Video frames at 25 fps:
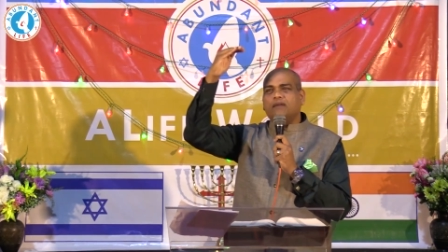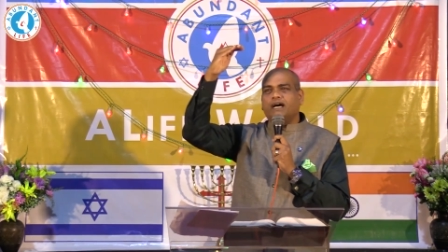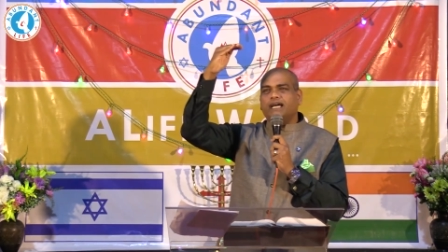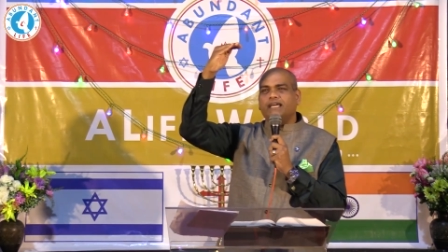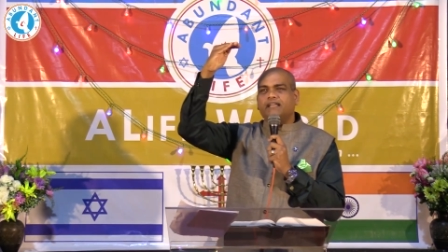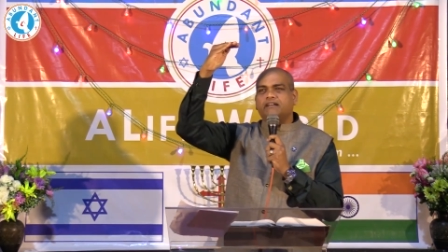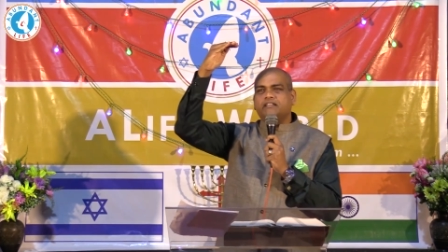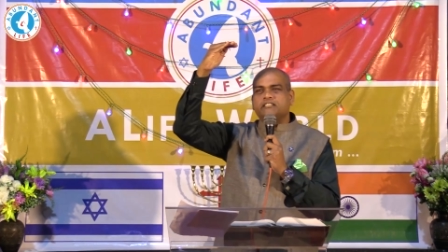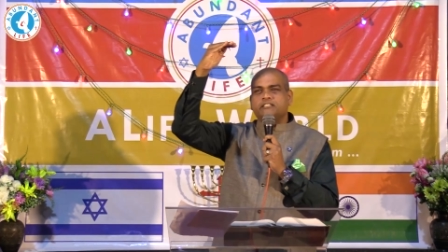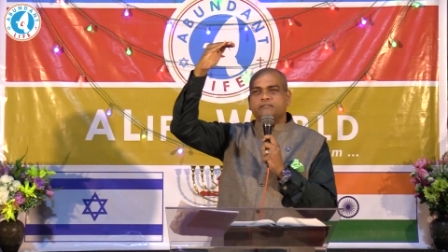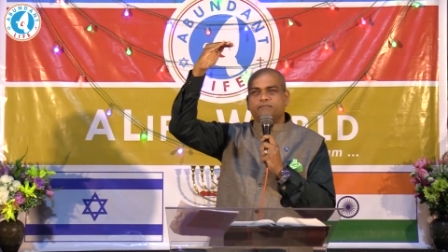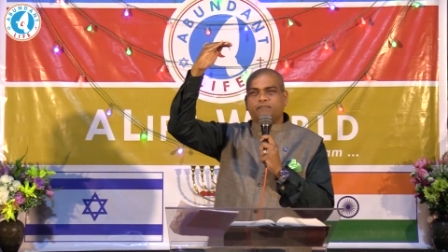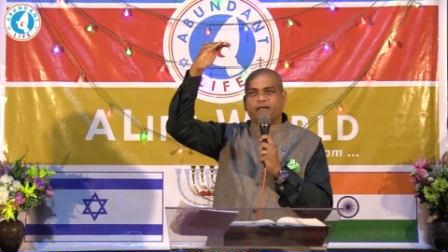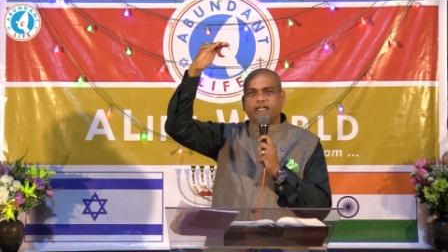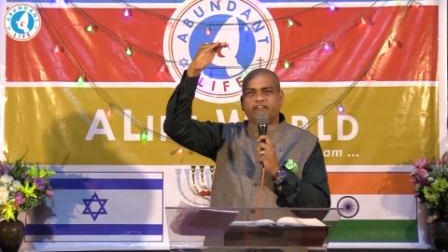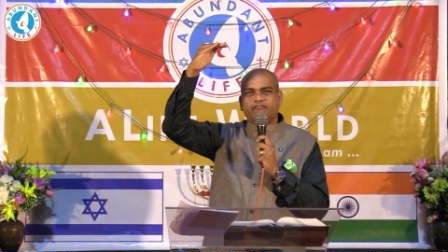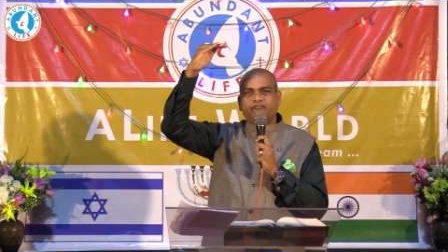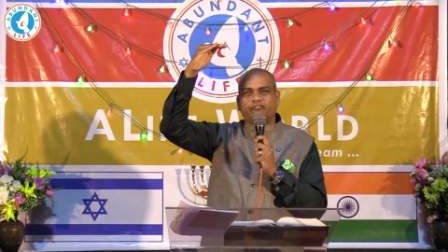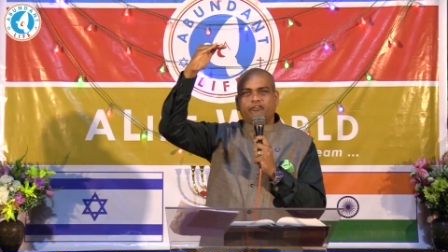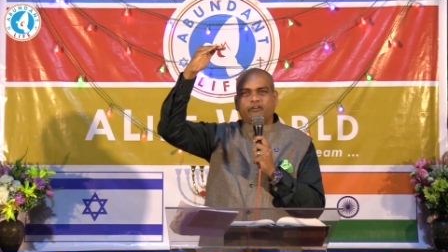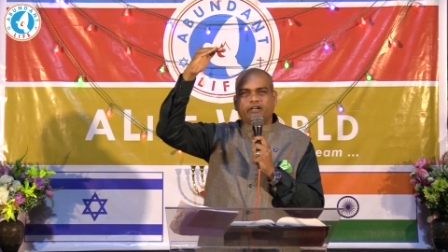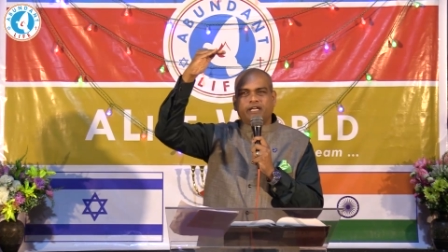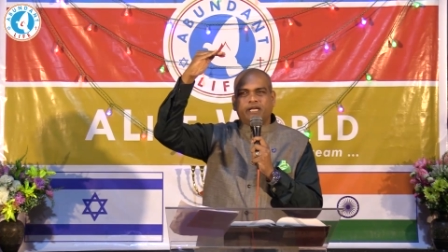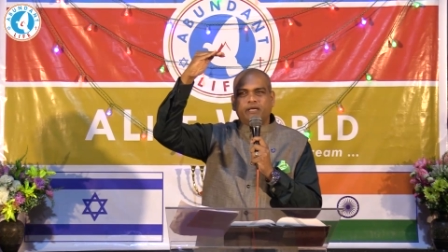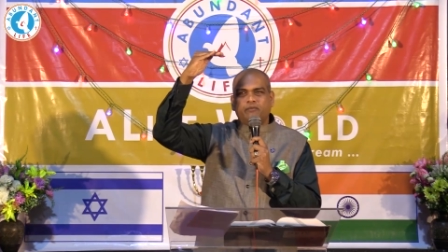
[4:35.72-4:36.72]
my respect
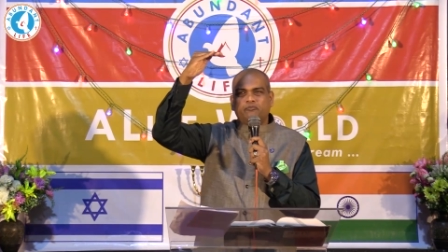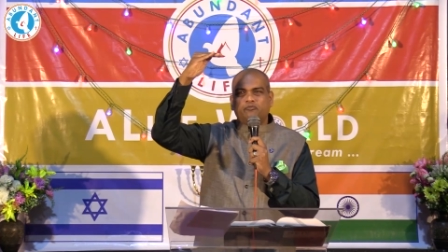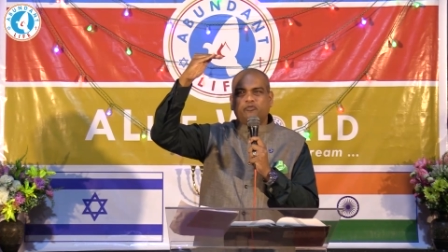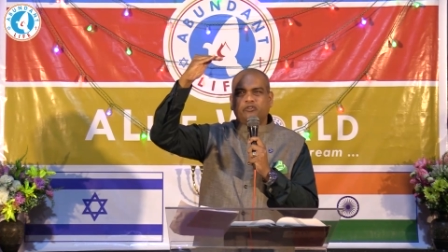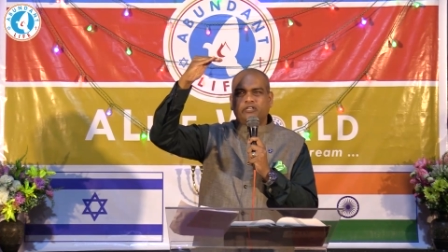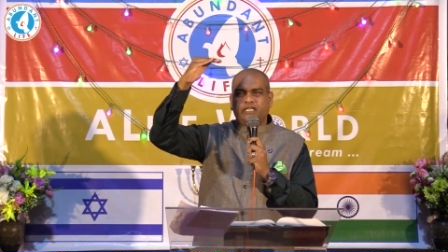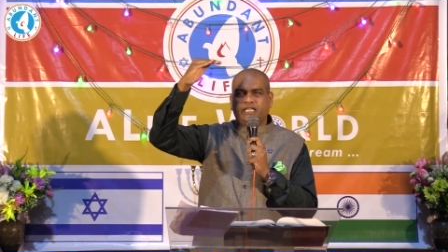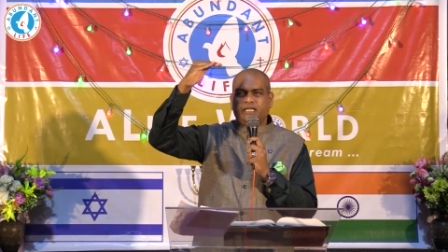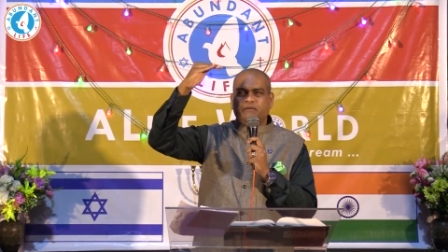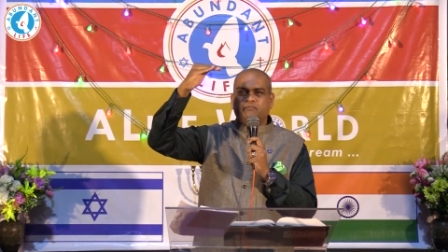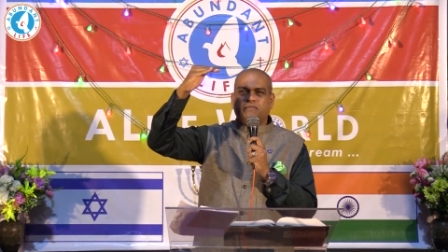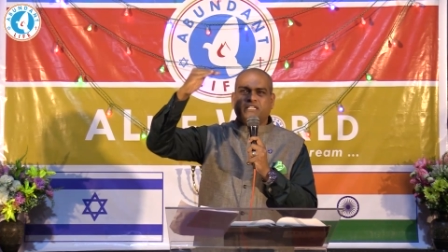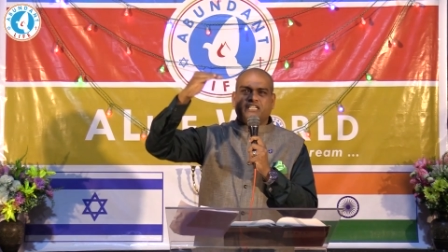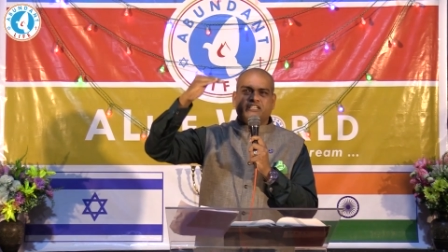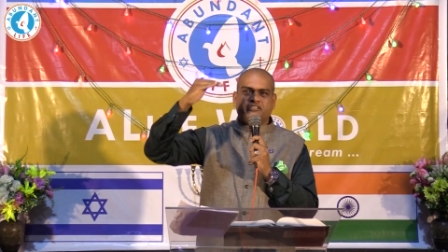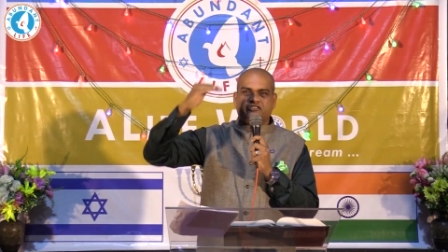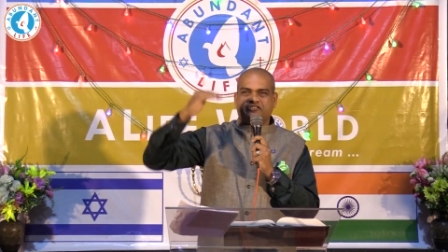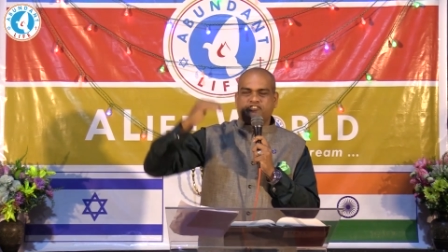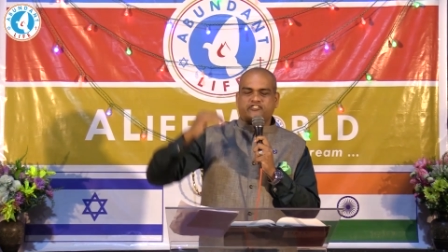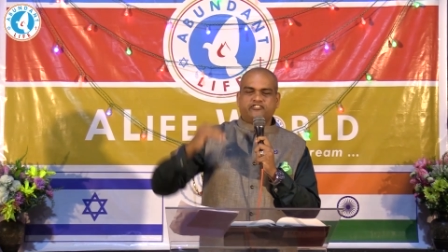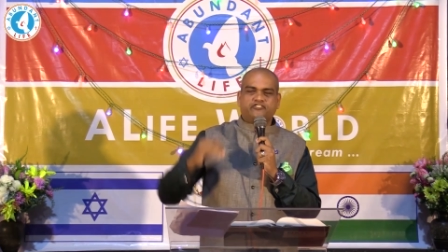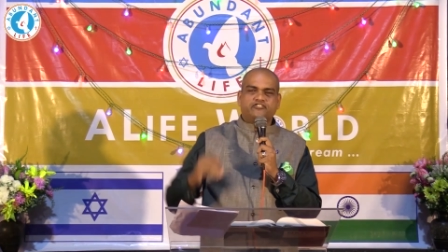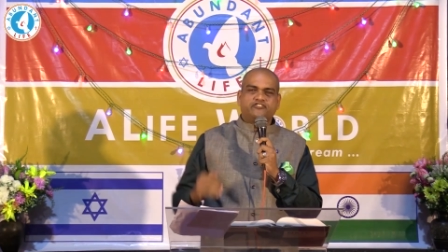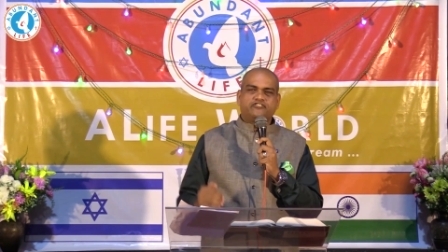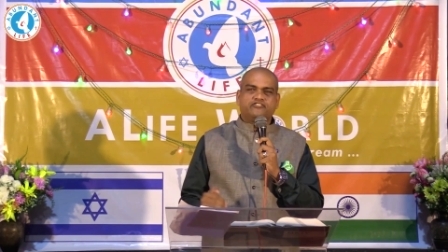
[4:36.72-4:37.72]
for him would
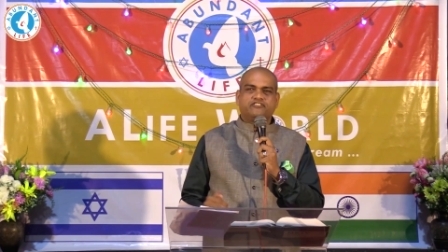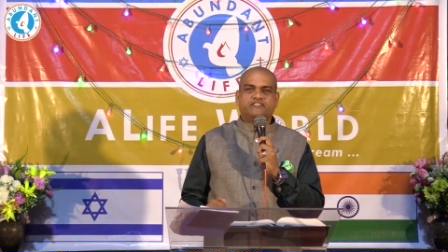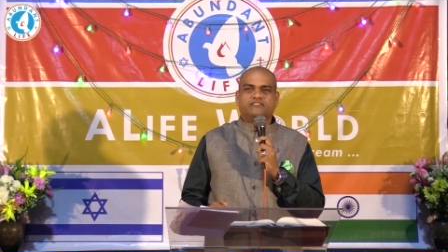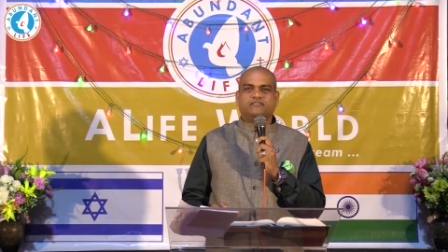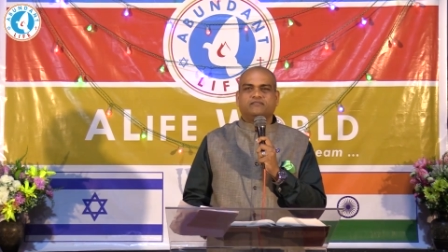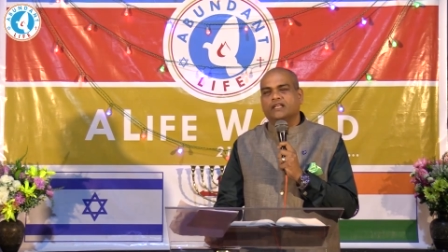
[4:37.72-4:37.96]
diminish.